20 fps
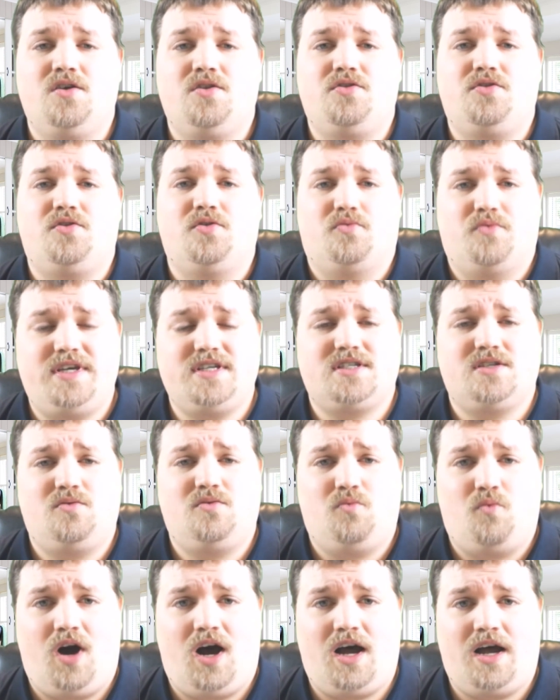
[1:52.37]
The
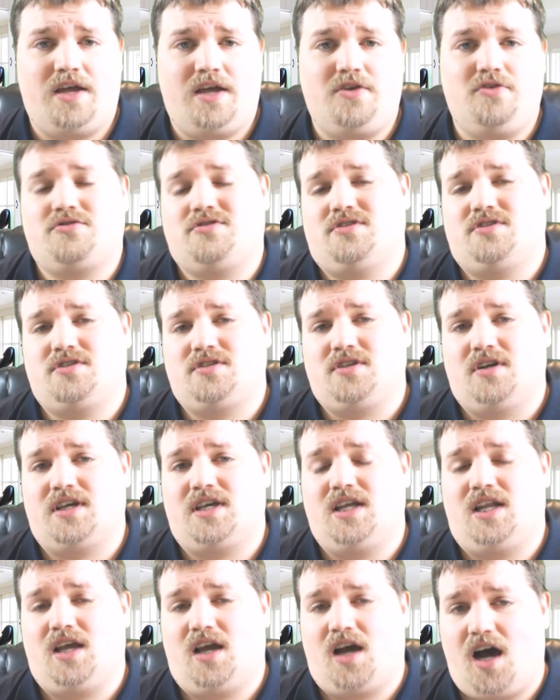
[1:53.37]
reason why you should start
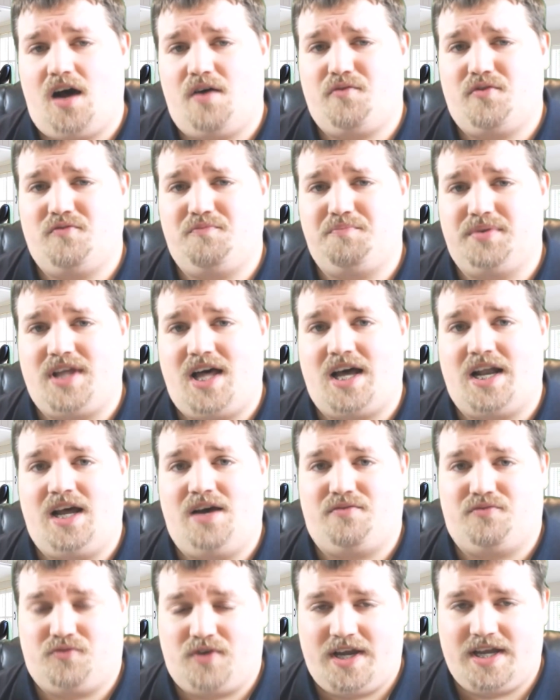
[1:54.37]
getting off of Plan
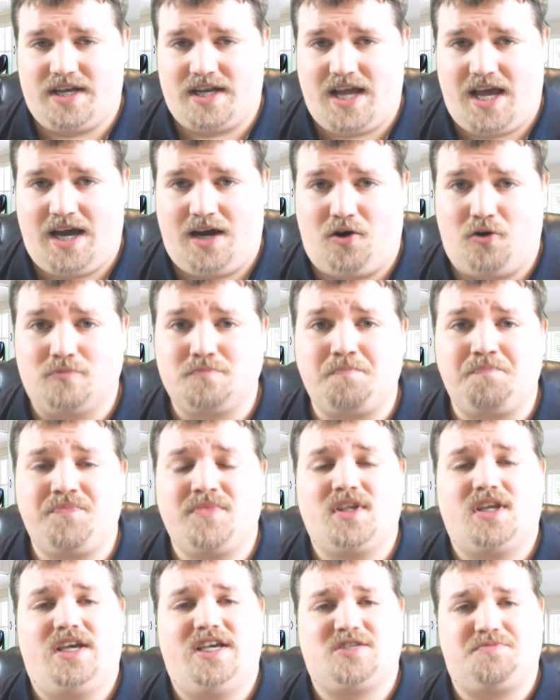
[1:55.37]
F right now
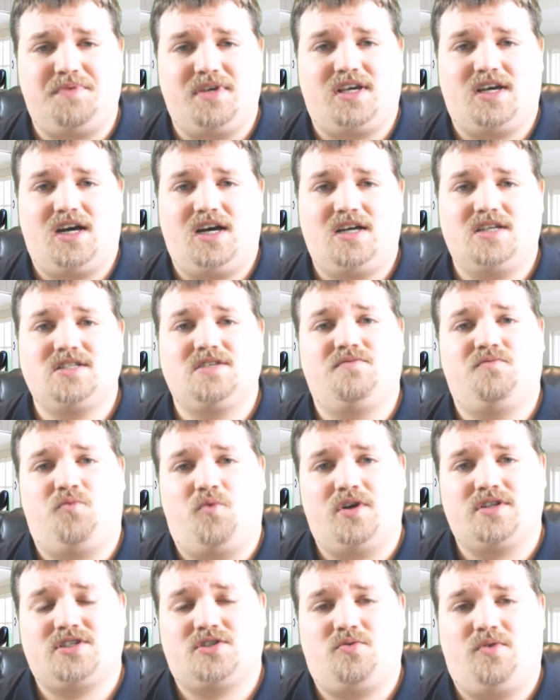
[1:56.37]
is because of
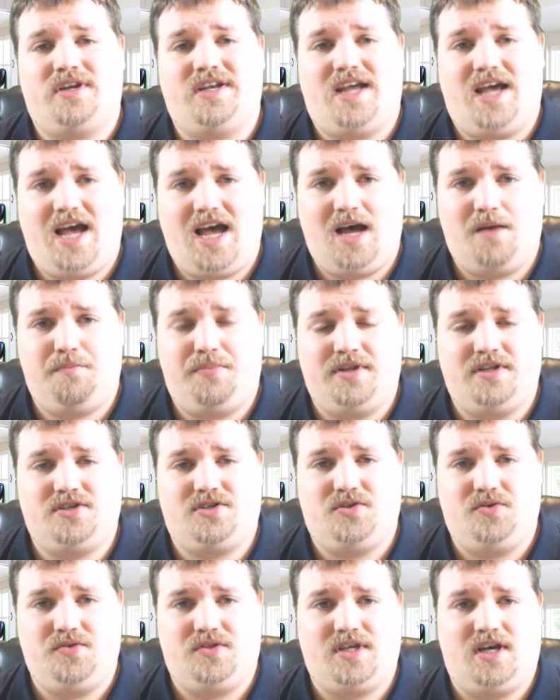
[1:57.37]
what's going to happen in
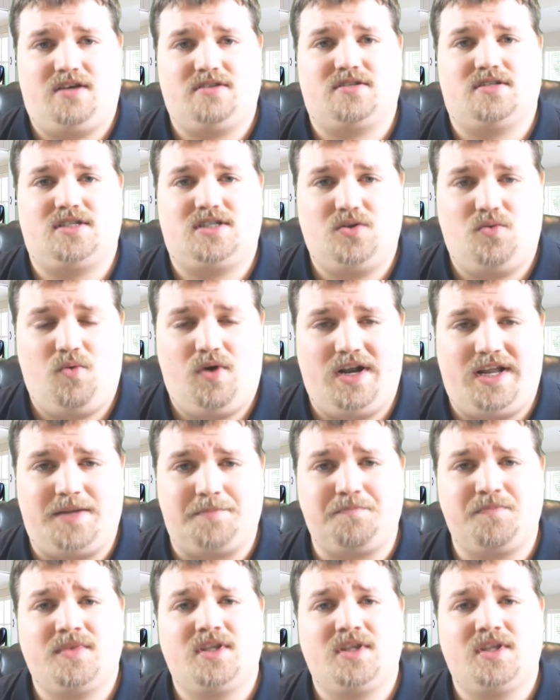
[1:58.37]
2020.